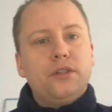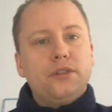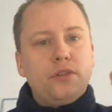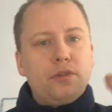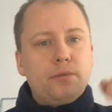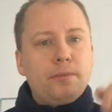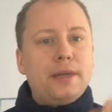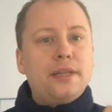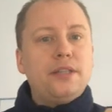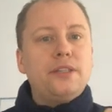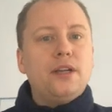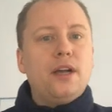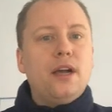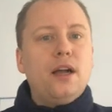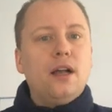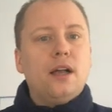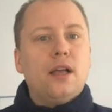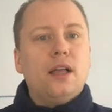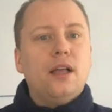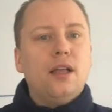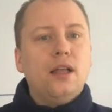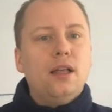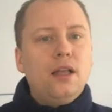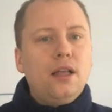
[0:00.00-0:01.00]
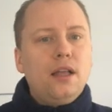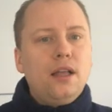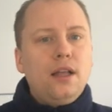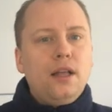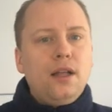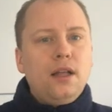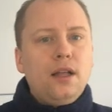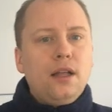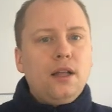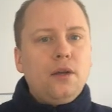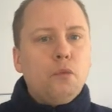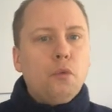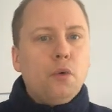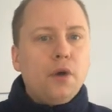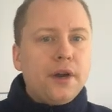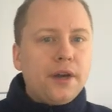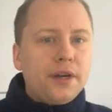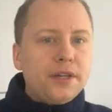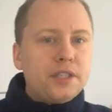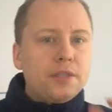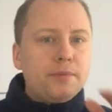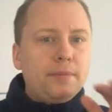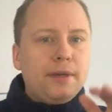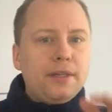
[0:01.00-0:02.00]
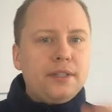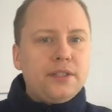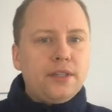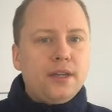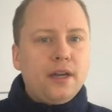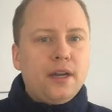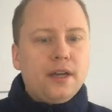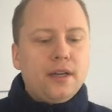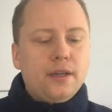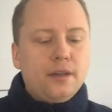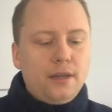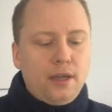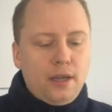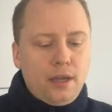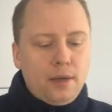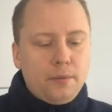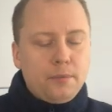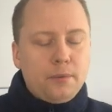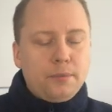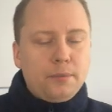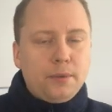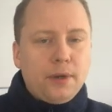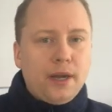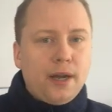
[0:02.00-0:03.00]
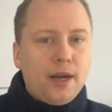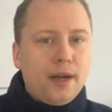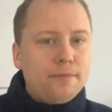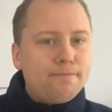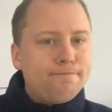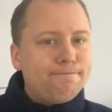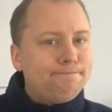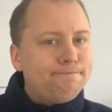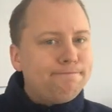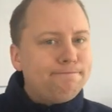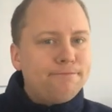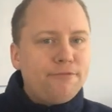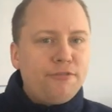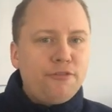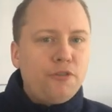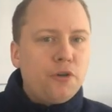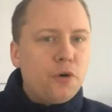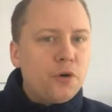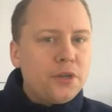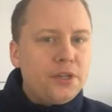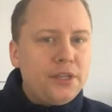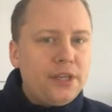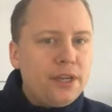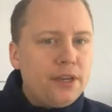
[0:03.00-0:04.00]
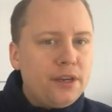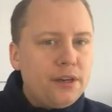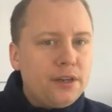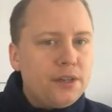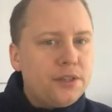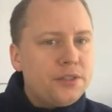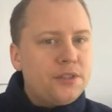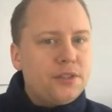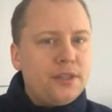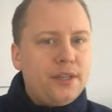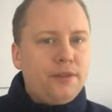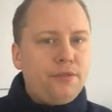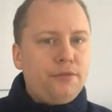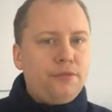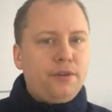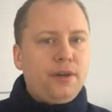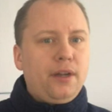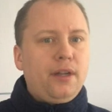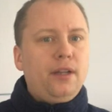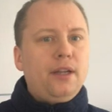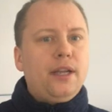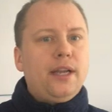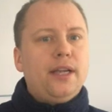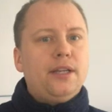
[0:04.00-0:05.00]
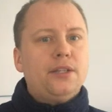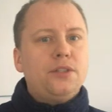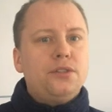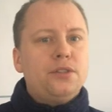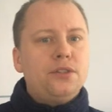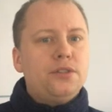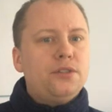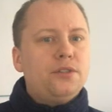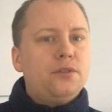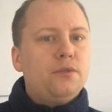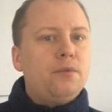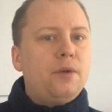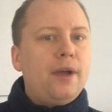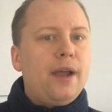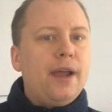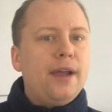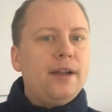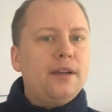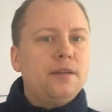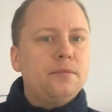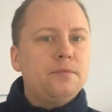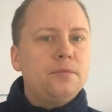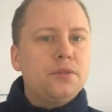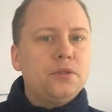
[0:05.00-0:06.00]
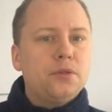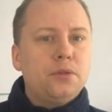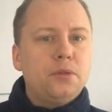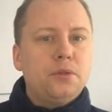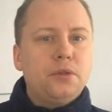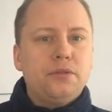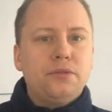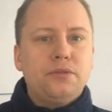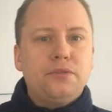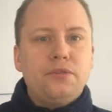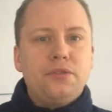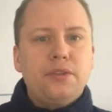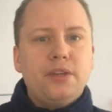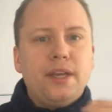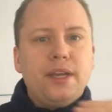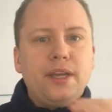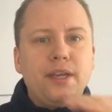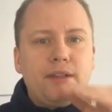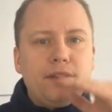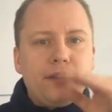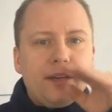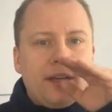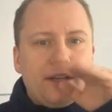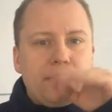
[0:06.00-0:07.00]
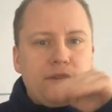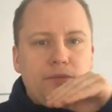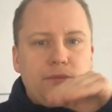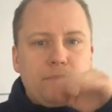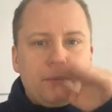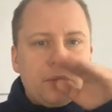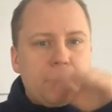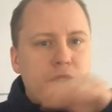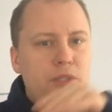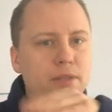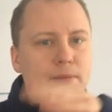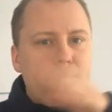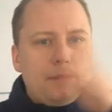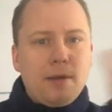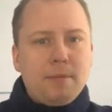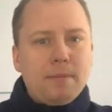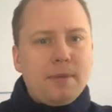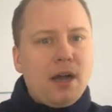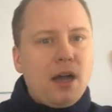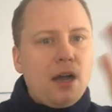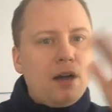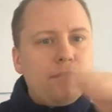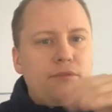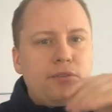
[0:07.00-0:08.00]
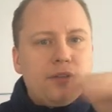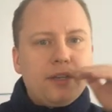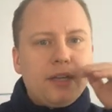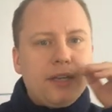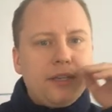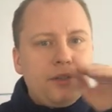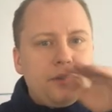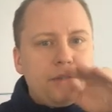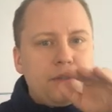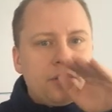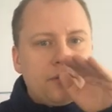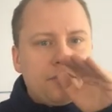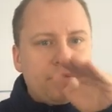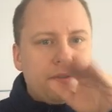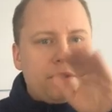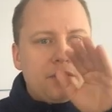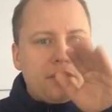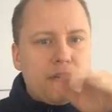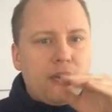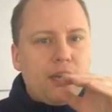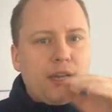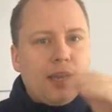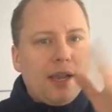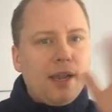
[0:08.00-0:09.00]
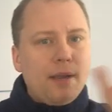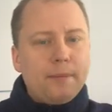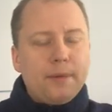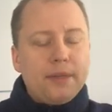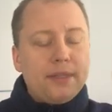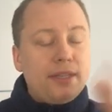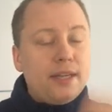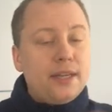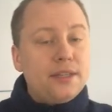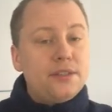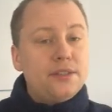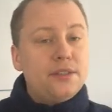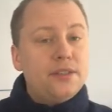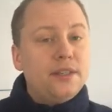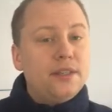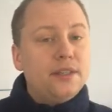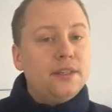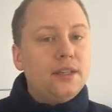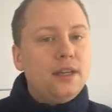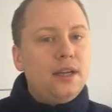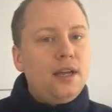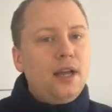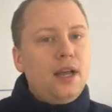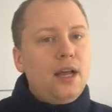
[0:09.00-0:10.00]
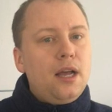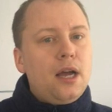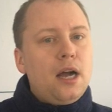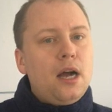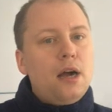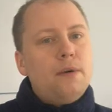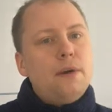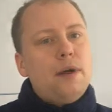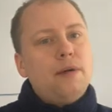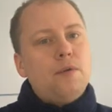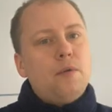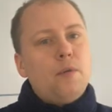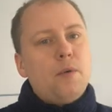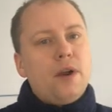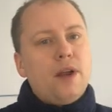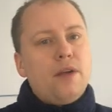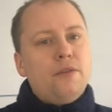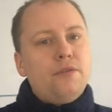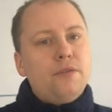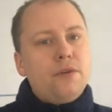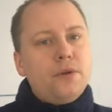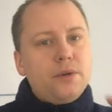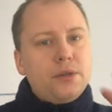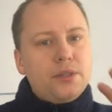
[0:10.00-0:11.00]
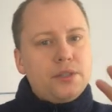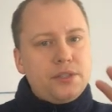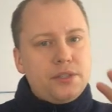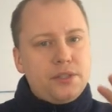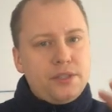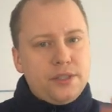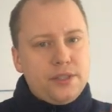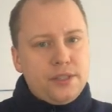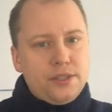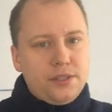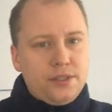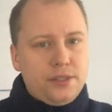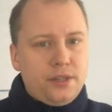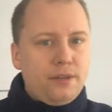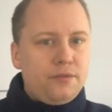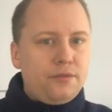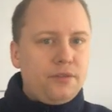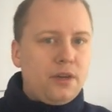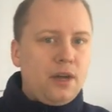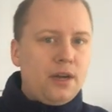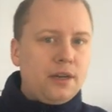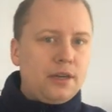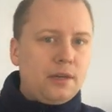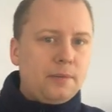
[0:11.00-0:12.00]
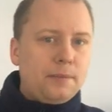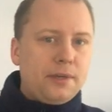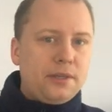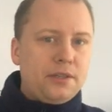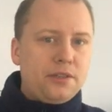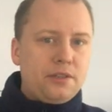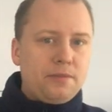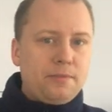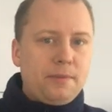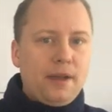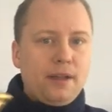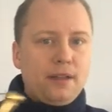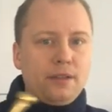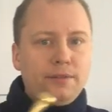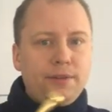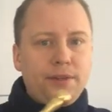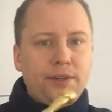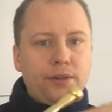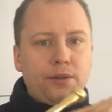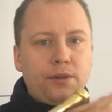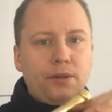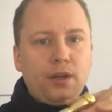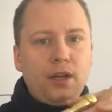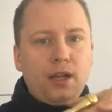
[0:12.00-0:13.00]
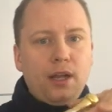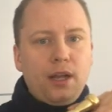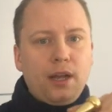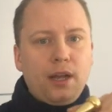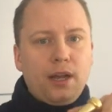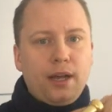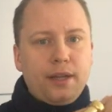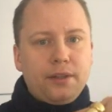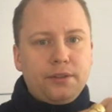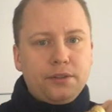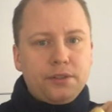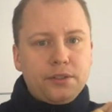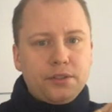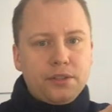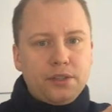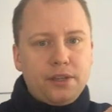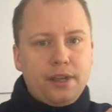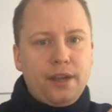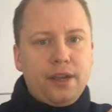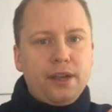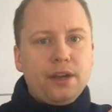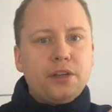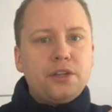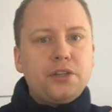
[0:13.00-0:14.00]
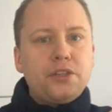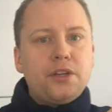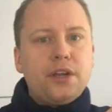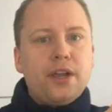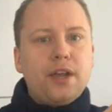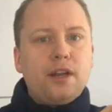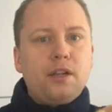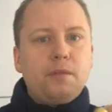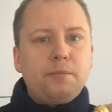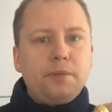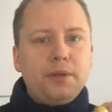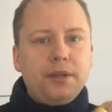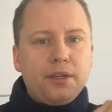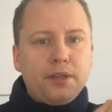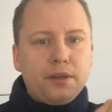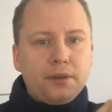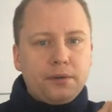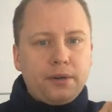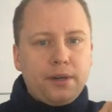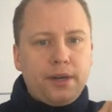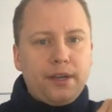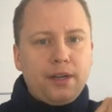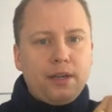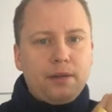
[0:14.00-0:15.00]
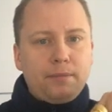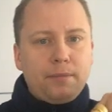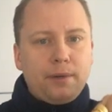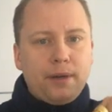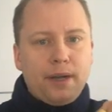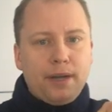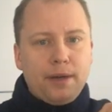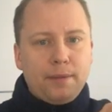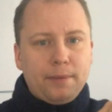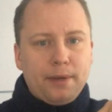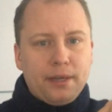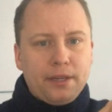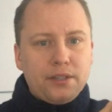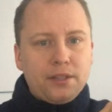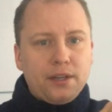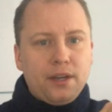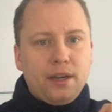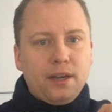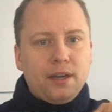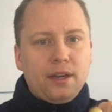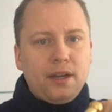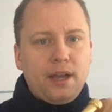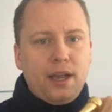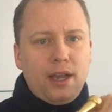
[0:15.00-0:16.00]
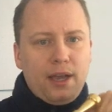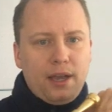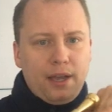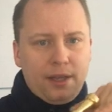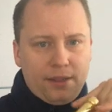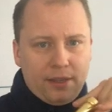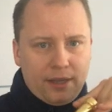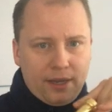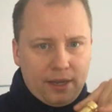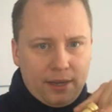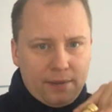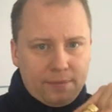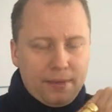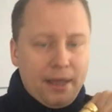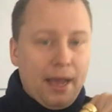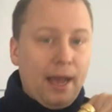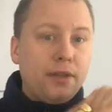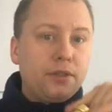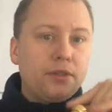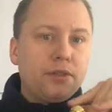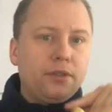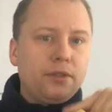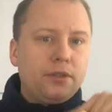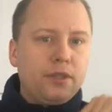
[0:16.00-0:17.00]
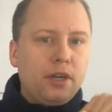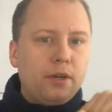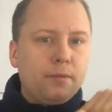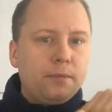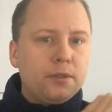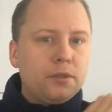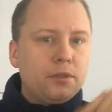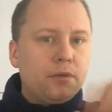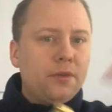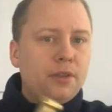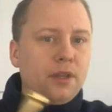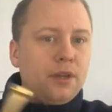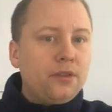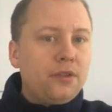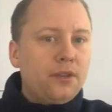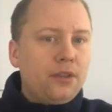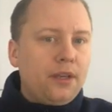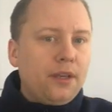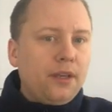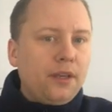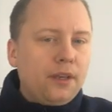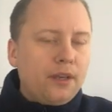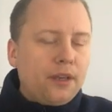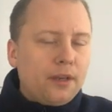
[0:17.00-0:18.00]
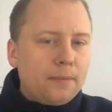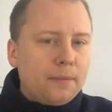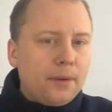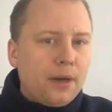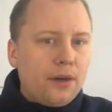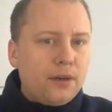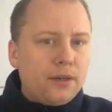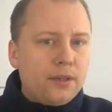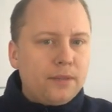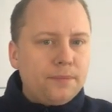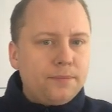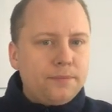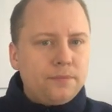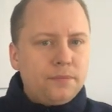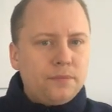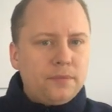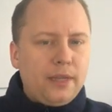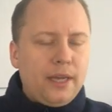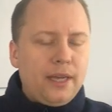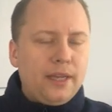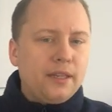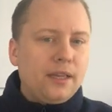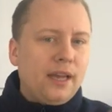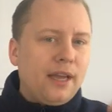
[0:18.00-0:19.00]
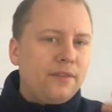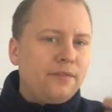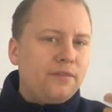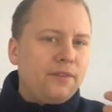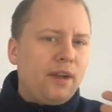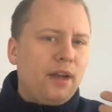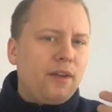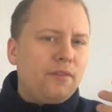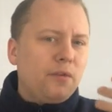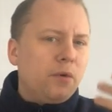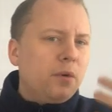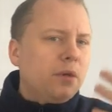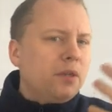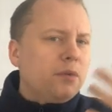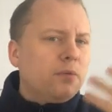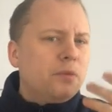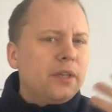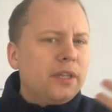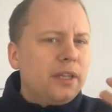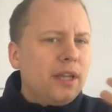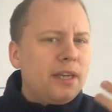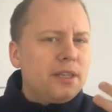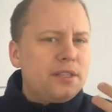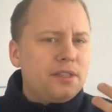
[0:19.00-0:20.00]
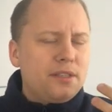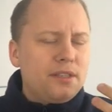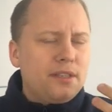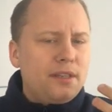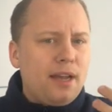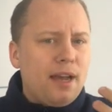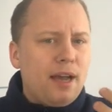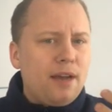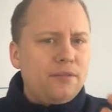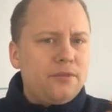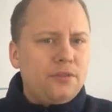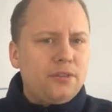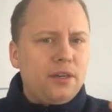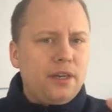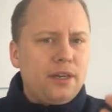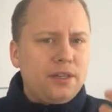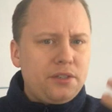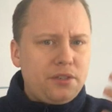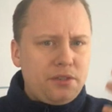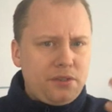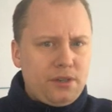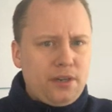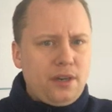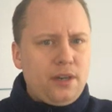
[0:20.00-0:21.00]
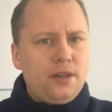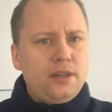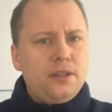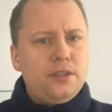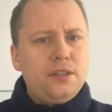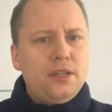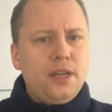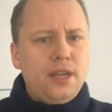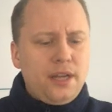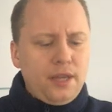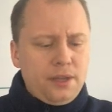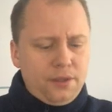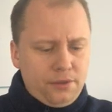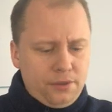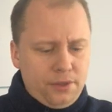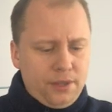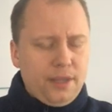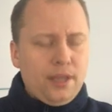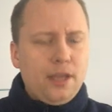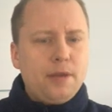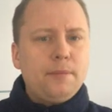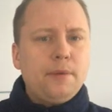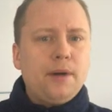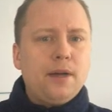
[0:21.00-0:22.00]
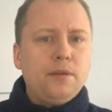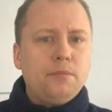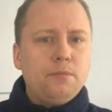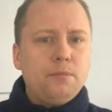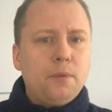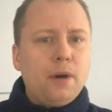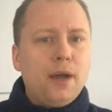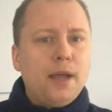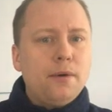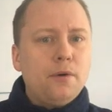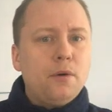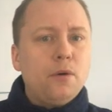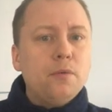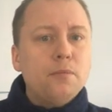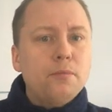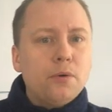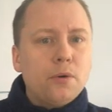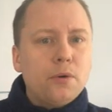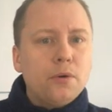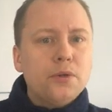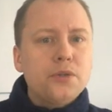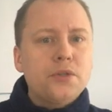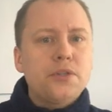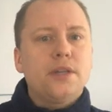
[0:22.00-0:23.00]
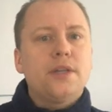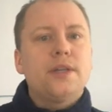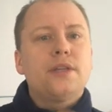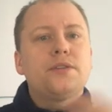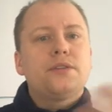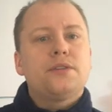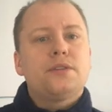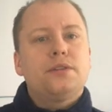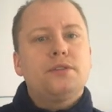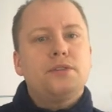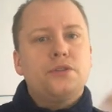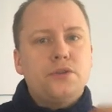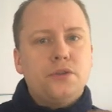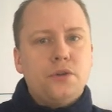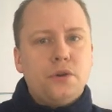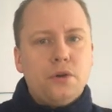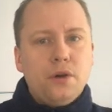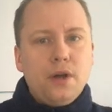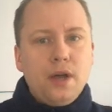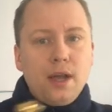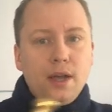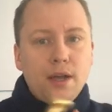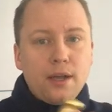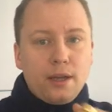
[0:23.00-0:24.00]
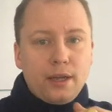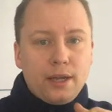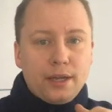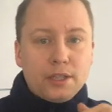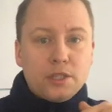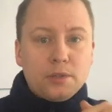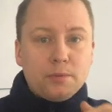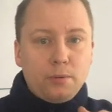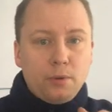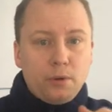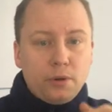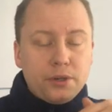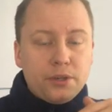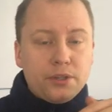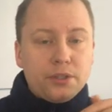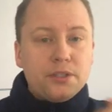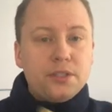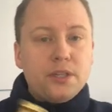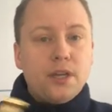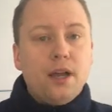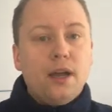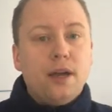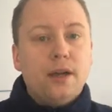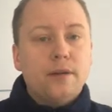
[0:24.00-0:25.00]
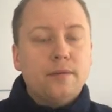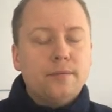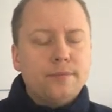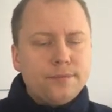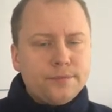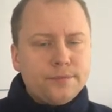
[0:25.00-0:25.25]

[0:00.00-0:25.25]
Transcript: to my tongue. Where's my tongue? For years, it felt like it's just a random sort of thing that was in my mouth and I use it for tonguing, but that's it. However, what I've noticed is, and I've talked about this in my other video, there's an air channel being created by my tongue naturally almost without thinking about it. And I've only realized it after I started thinking about my own process. So explore your tongue.